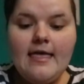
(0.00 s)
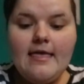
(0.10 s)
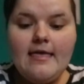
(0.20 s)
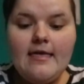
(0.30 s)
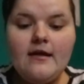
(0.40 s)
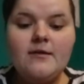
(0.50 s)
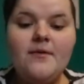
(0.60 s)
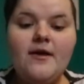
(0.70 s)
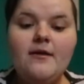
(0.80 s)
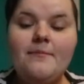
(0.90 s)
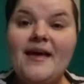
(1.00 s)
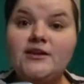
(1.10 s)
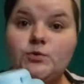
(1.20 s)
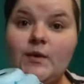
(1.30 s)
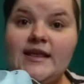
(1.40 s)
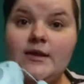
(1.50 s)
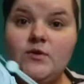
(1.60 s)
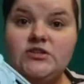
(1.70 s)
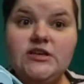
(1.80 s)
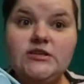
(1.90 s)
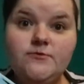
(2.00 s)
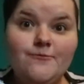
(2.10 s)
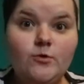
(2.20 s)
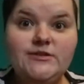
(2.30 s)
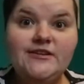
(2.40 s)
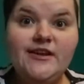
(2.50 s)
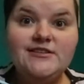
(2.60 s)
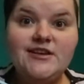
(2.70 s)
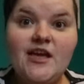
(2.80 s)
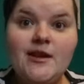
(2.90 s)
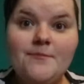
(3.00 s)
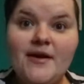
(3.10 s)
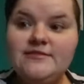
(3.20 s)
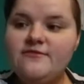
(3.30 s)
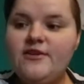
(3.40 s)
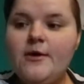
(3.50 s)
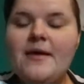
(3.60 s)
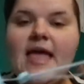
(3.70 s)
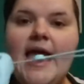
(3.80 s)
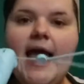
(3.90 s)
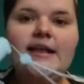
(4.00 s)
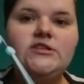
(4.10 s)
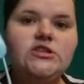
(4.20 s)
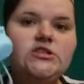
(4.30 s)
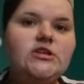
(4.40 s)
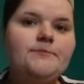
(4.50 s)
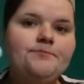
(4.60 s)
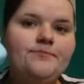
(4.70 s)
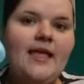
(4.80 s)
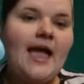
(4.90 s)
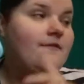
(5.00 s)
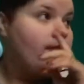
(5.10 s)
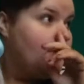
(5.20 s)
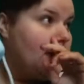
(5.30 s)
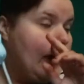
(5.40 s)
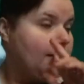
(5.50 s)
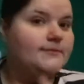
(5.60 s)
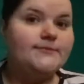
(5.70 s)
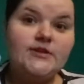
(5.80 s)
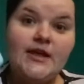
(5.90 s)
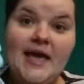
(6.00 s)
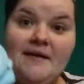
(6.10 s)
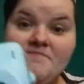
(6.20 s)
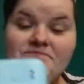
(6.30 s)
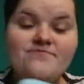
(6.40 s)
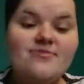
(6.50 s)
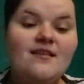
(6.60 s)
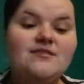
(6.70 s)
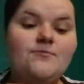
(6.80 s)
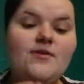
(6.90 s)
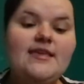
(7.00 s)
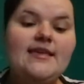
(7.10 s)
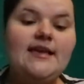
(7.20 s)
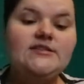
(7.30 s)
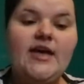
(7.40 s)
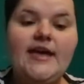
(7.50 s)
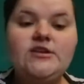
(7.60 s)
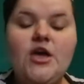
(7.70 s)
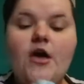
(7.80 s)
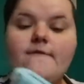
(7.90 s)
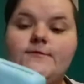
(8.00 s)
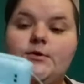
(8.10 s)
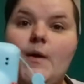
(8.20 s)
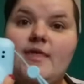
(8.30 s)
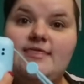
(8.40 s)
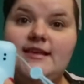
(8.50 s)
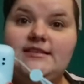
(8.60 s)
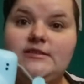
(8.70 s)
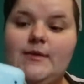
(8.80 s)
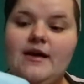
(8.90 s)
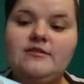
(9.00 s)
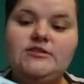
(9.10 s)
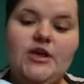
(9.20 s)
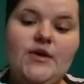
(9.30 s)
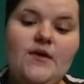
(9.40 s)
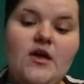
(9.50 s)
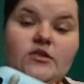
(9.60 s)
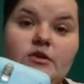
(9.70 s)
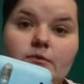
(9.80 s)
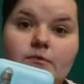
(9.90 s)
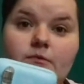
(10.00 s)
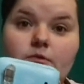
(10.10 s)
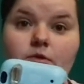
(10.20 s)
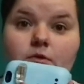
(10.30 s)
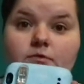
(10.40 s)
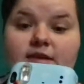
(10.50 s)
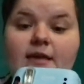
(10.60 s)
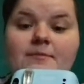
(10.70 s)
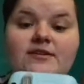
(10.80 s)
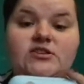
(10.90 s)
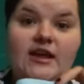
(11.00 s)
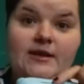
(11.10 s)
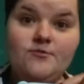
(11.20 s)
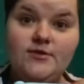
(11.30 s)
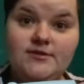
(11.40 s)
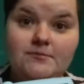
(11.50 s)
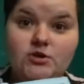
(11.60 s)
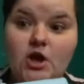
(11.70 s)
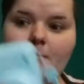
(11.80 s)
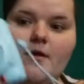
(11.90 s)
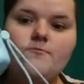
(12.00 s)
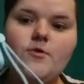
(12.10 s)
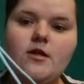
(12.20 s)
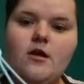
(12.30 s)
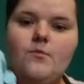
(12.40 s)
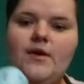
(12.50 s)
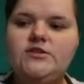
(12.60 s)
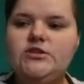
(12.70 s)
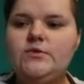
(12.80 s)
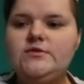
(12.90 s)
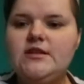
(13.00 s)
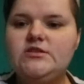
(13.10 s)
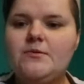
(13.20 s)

I'm going to buy a pack of 20, which is $14.99. I'm going to buy some film and just have it for that. So yeah. So I'm really excited for this as well. So you take a picture and it prints up top. Really can't wait to use this.